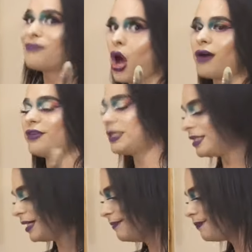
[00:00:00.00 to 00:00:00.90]

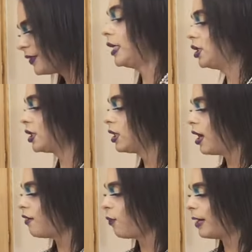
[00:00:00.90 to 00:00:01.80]
obviously. I just
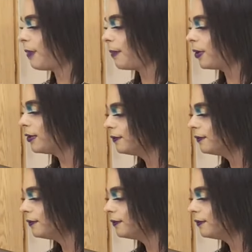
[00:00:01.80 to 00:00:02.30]
love white pepper.